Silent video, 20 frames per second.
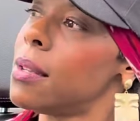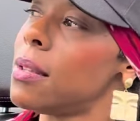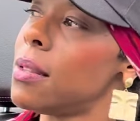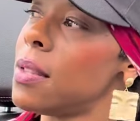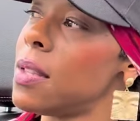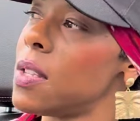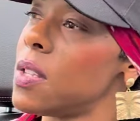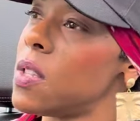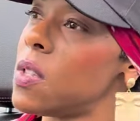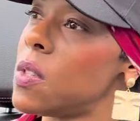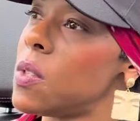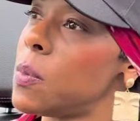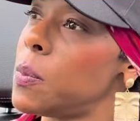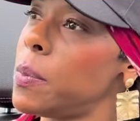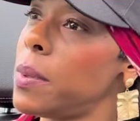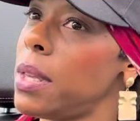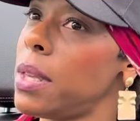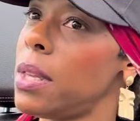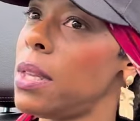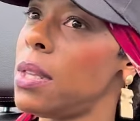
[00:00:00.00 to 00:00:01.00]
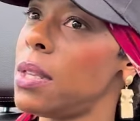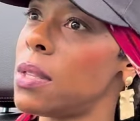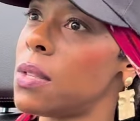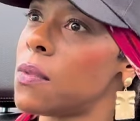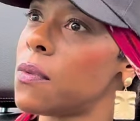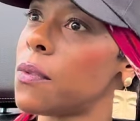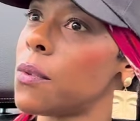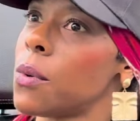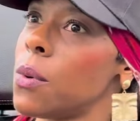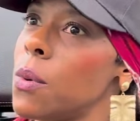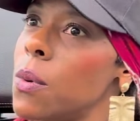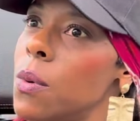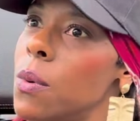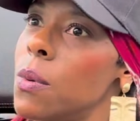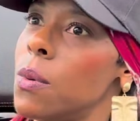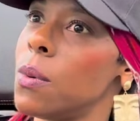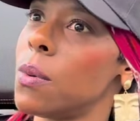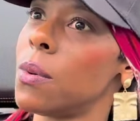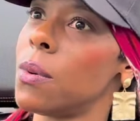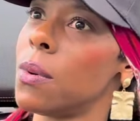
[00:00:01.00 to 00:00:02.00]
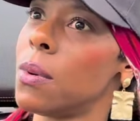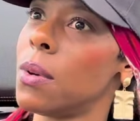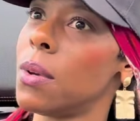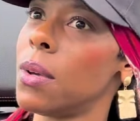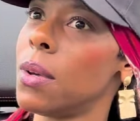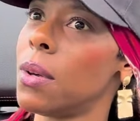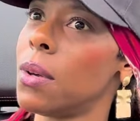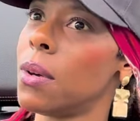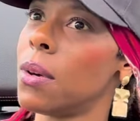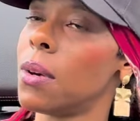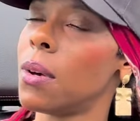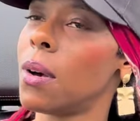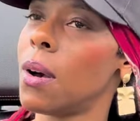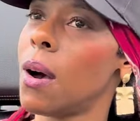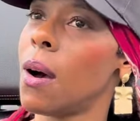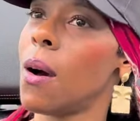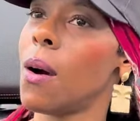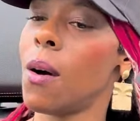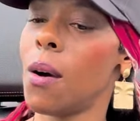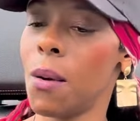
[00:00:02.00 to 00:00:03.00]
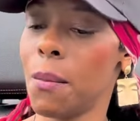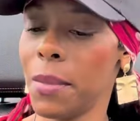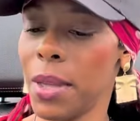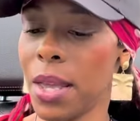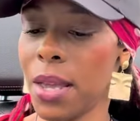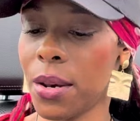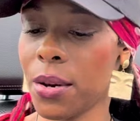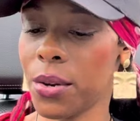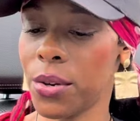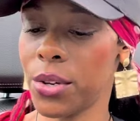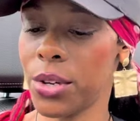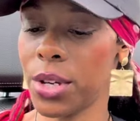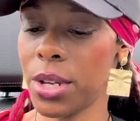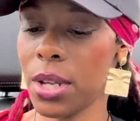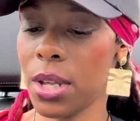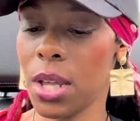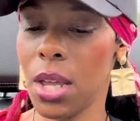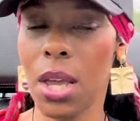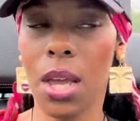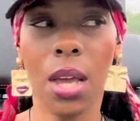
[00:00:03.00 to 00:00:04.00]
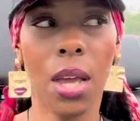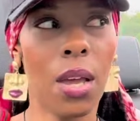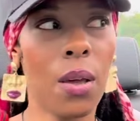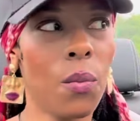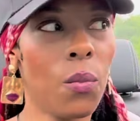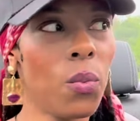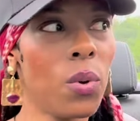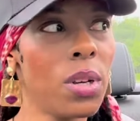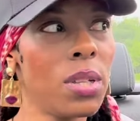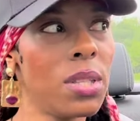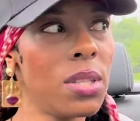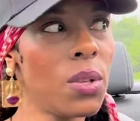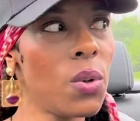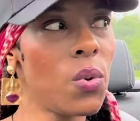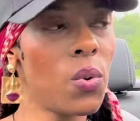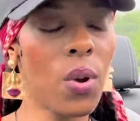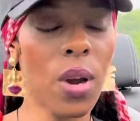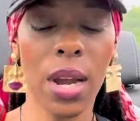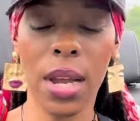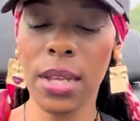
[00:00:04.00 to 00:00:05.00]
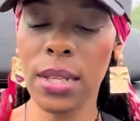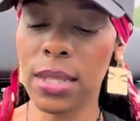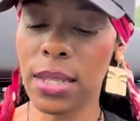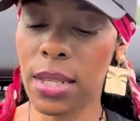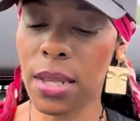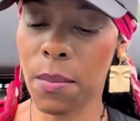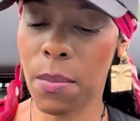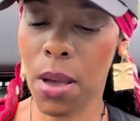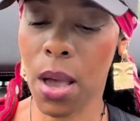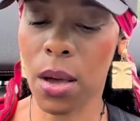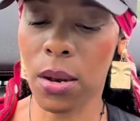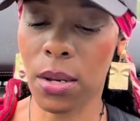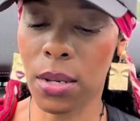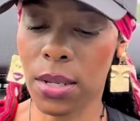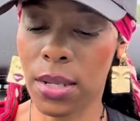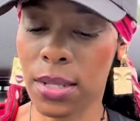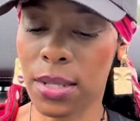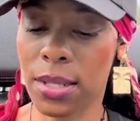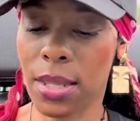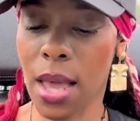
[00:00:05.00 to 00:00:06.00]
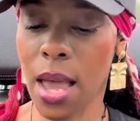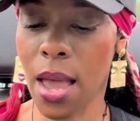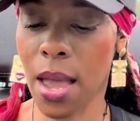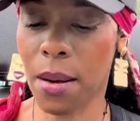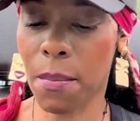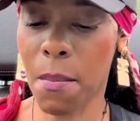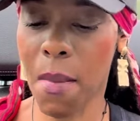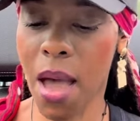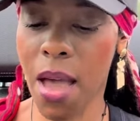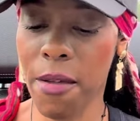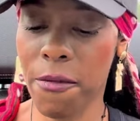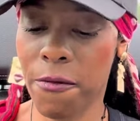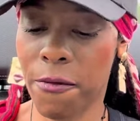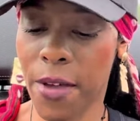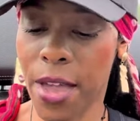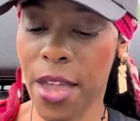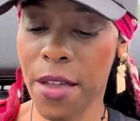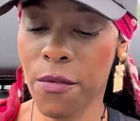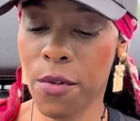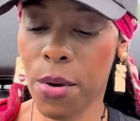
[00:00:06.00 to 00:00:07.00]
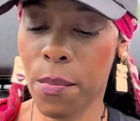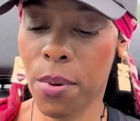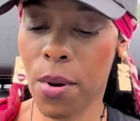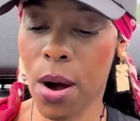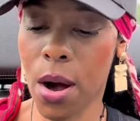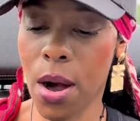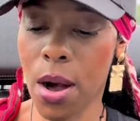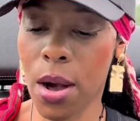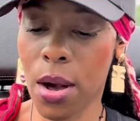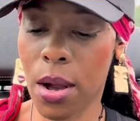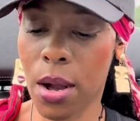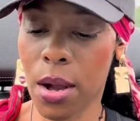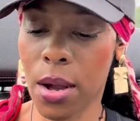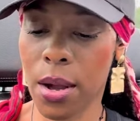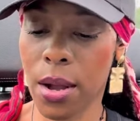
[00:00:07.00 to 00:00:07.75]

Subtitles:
this peaceful, calm energy. And what's so crazy about it is that my favorite park,